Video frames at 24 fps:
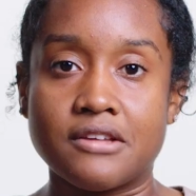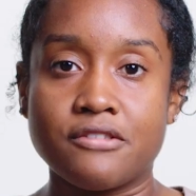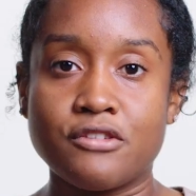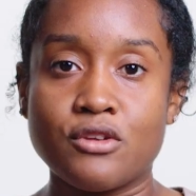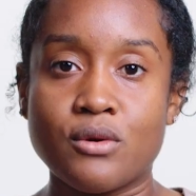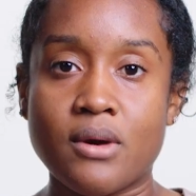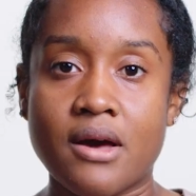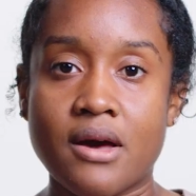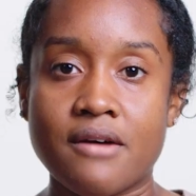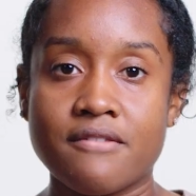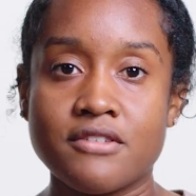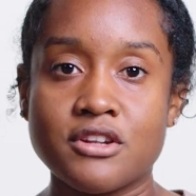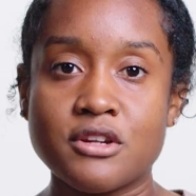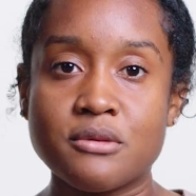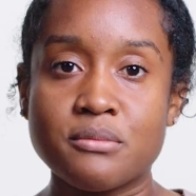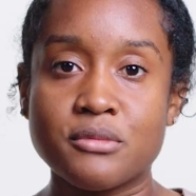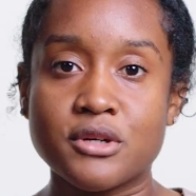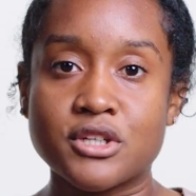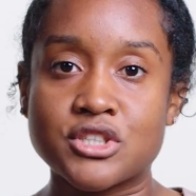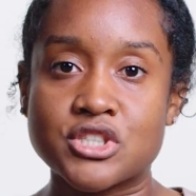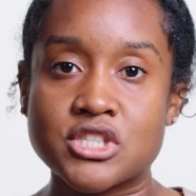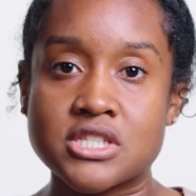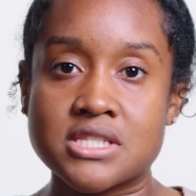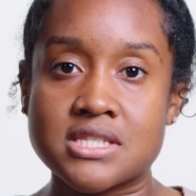If you have an
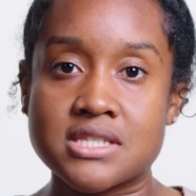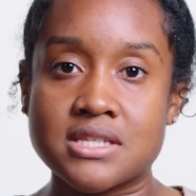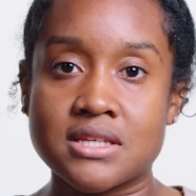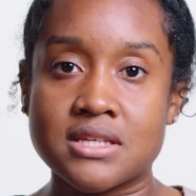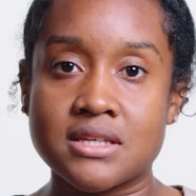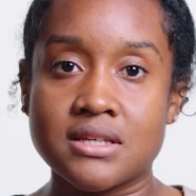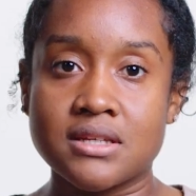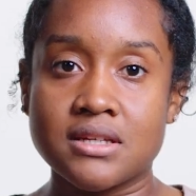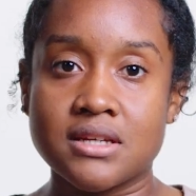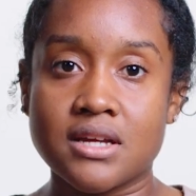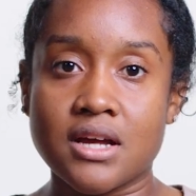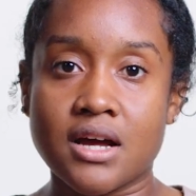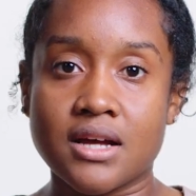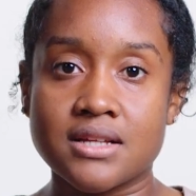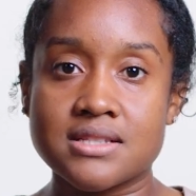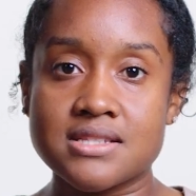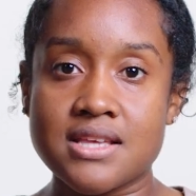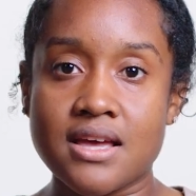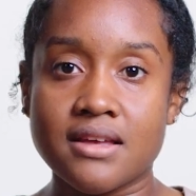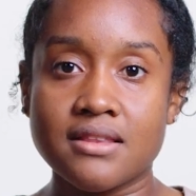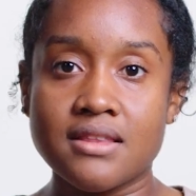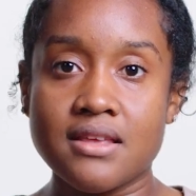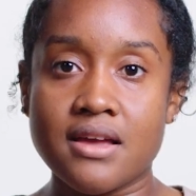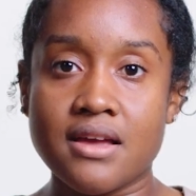emergency,
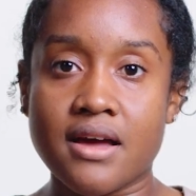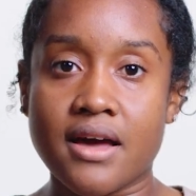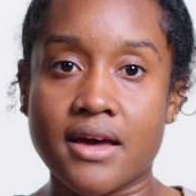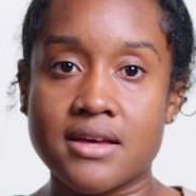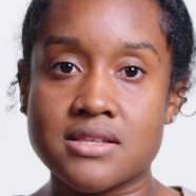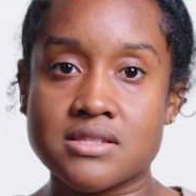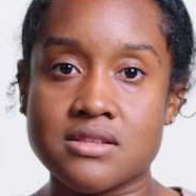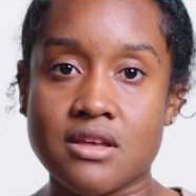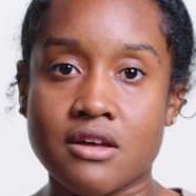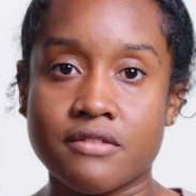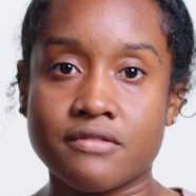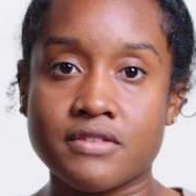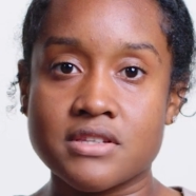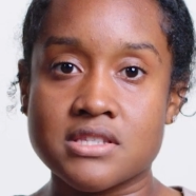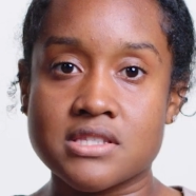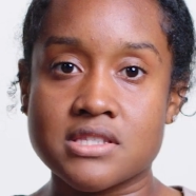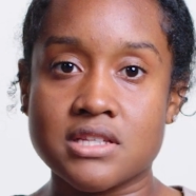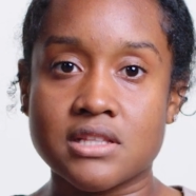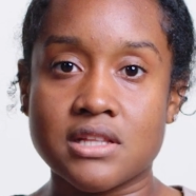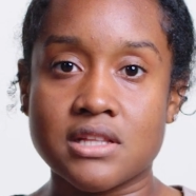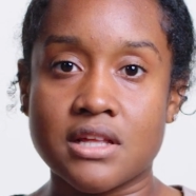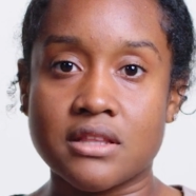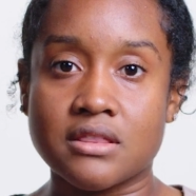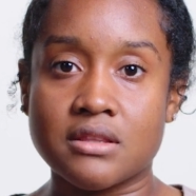contact the ICE office
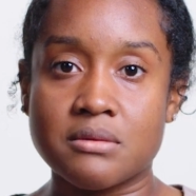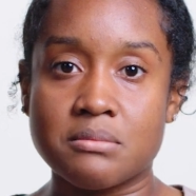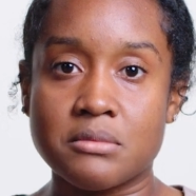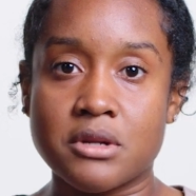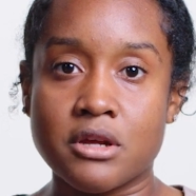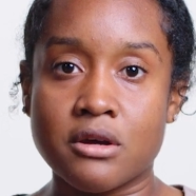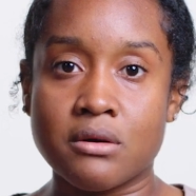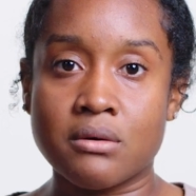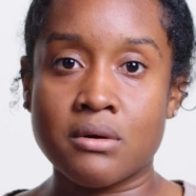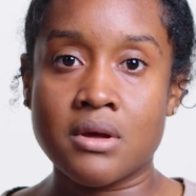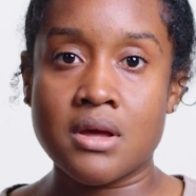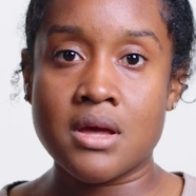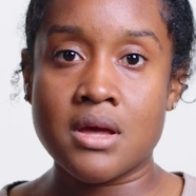to let them know.